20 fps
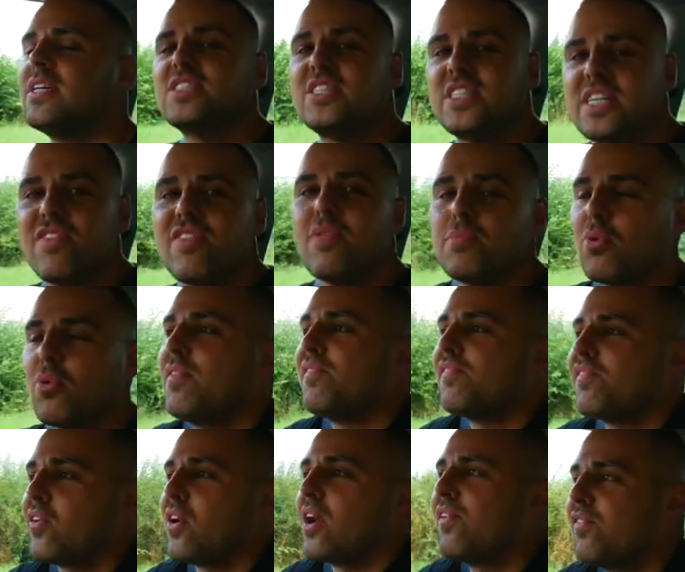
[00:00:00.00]
in
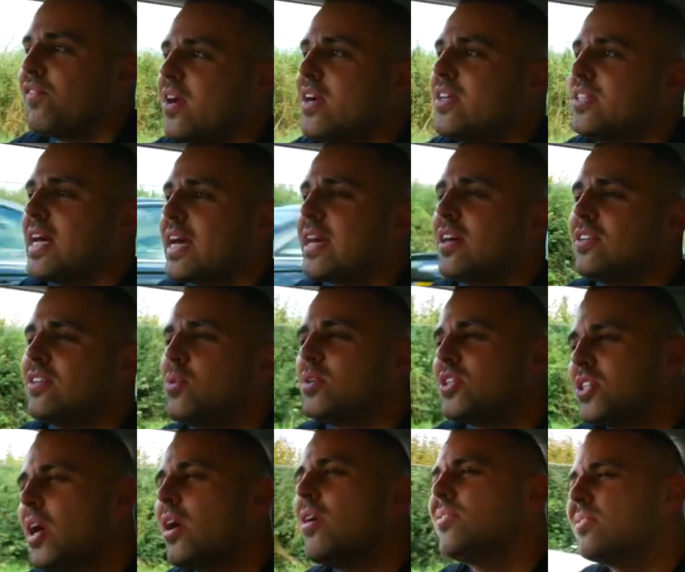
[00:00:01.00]
7.33 seconds,
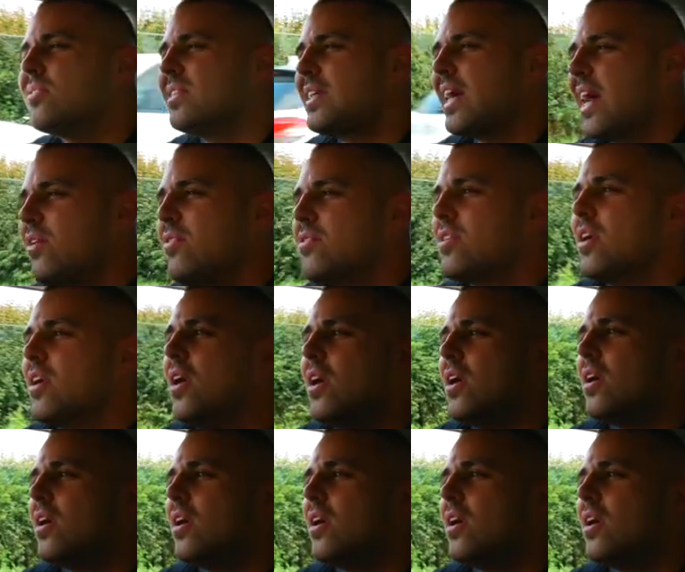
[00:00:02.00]
which don't sound